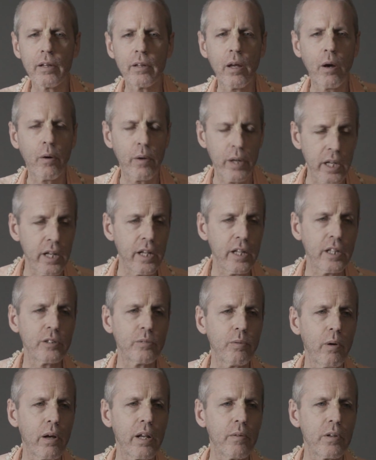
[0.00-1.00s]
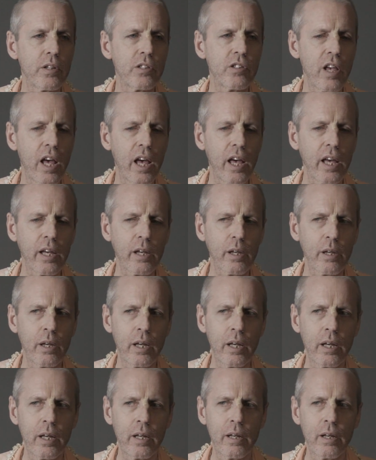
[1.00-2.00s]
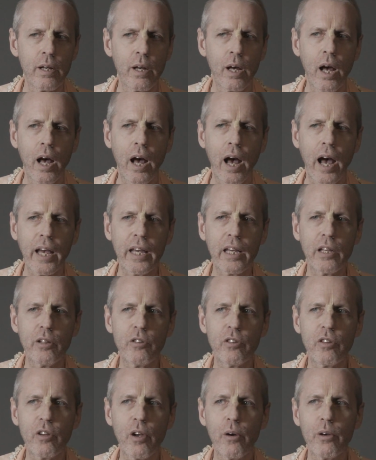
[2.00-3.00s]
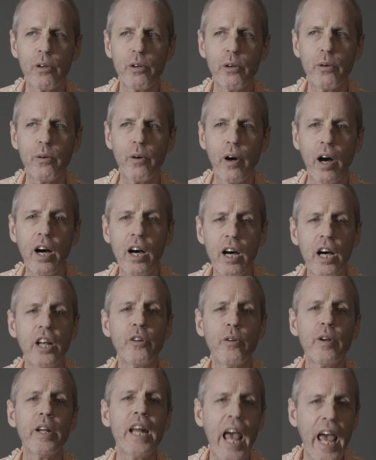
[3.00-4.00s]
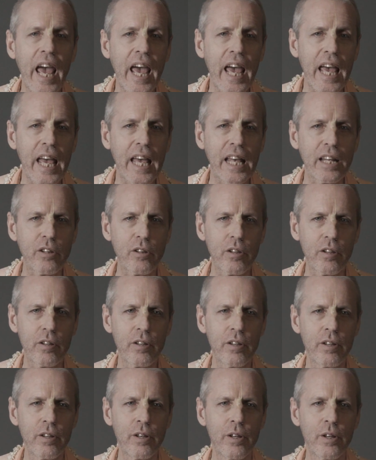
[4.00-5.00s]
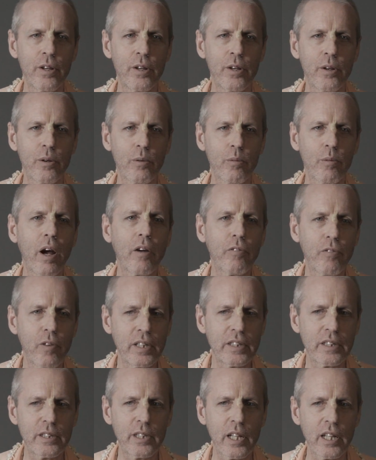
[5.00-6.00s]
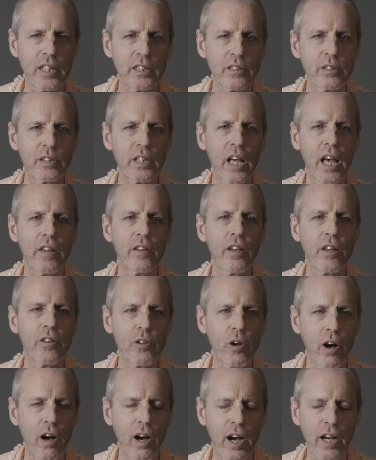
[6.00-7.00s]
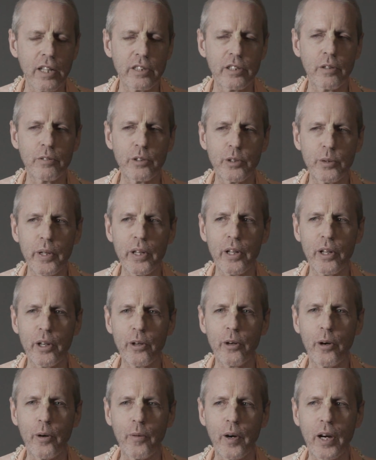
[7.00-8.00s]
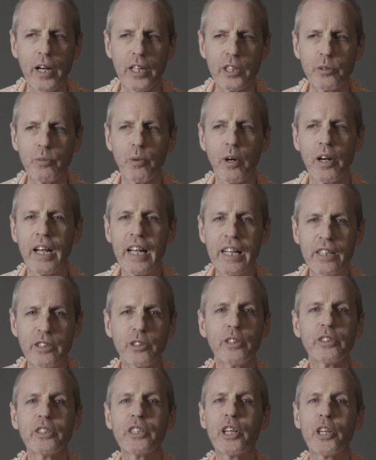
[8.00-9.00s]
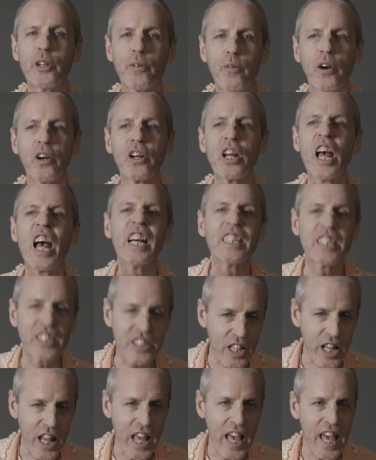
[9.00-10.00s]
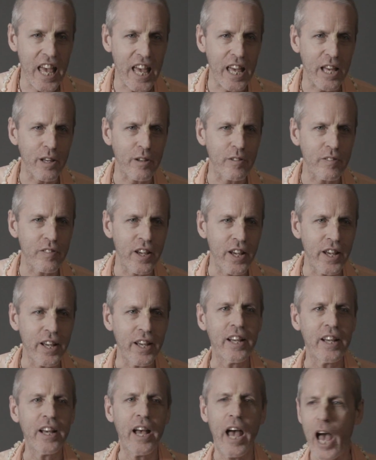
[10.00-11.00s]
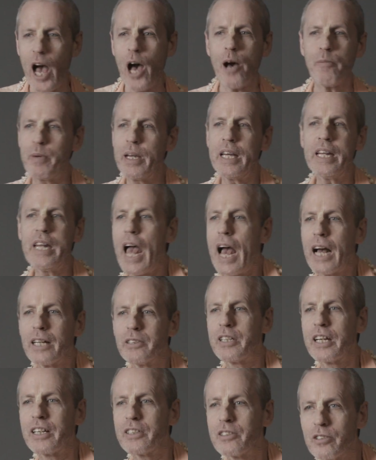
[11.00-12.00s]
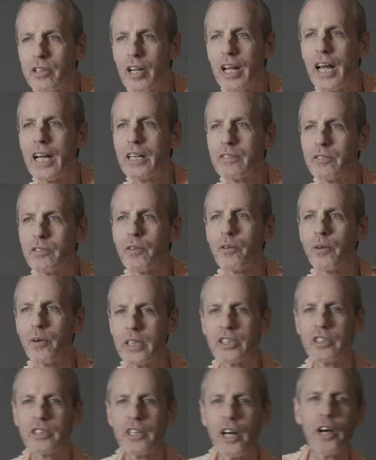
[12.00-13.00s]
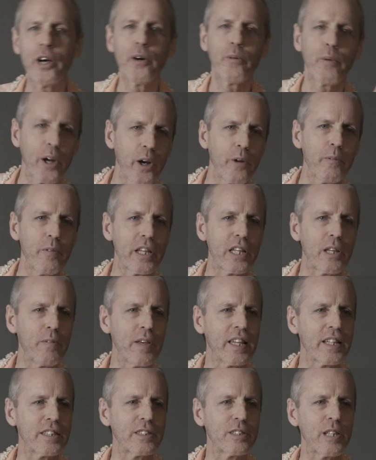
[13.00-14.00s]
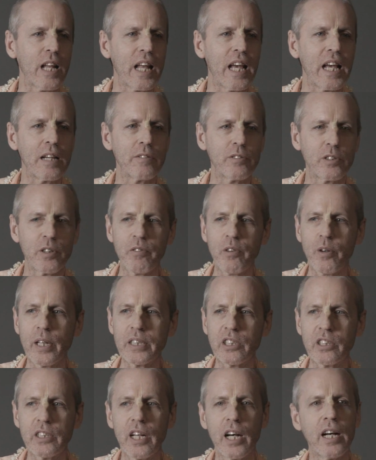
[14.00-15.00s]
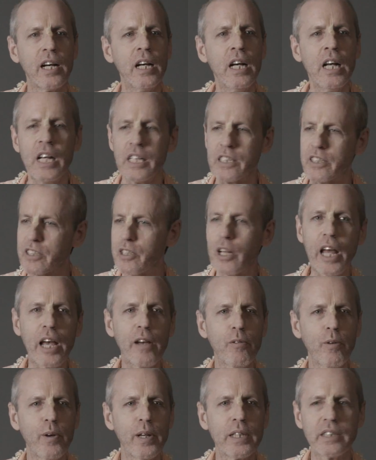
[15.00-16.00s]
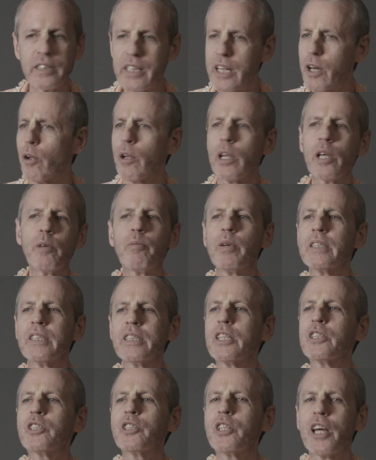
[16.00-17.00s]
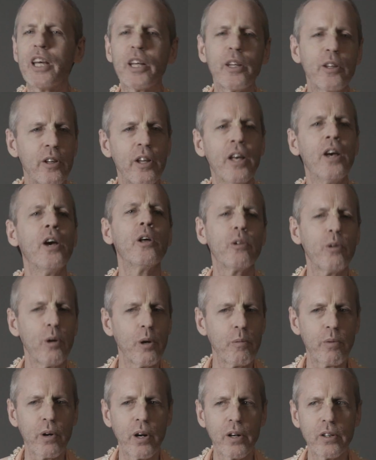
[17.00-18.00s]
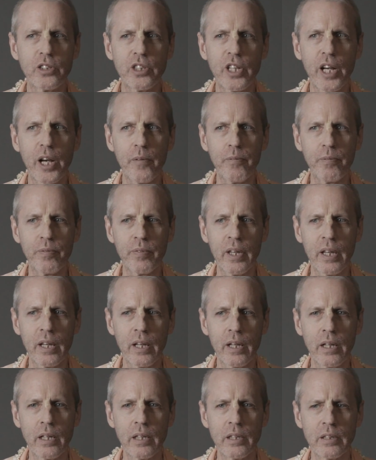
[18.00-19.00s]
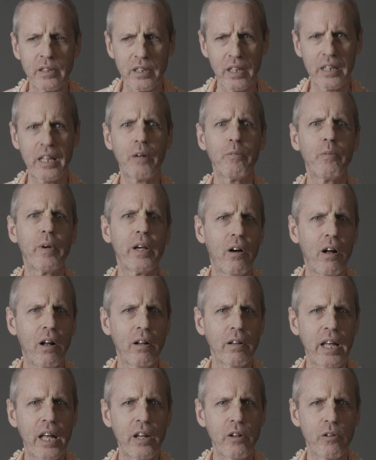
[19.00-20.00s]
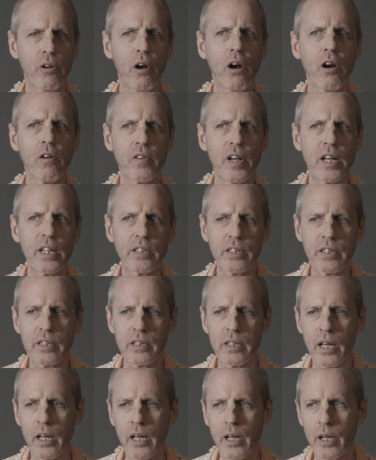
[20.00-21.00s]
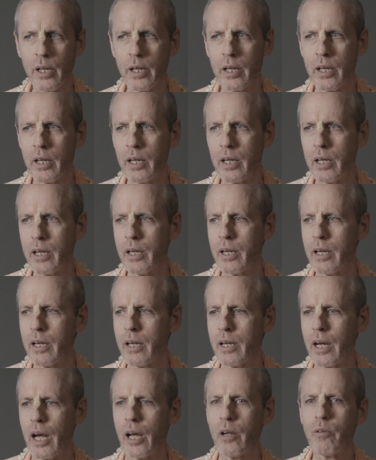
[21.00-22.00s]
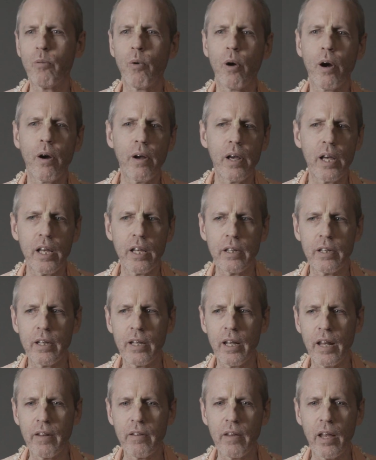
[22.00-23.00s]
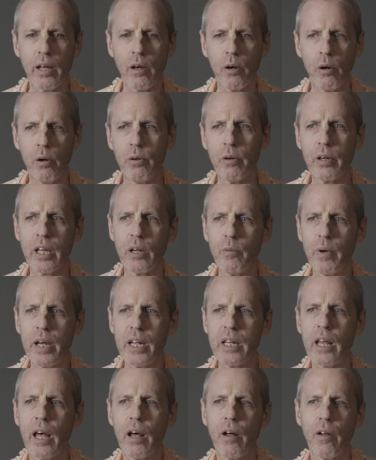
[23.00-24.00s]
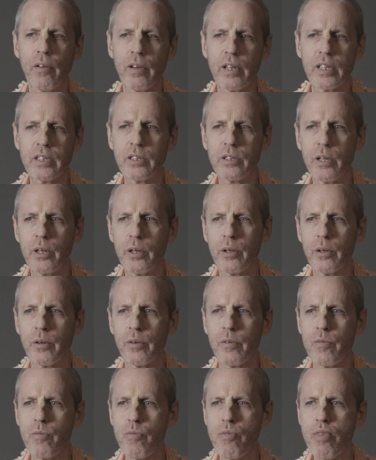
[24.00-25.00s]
No, it is what he was saying. I can show you 108 references in the talks of Srila Guru Maharaj where he's using the word slave. Happy dancing slaves of Krishna. We are meant to be the slaves of Krishna. Slavery is the only position to approach him. So then we all get nervous and worried and think, who can we tell this to?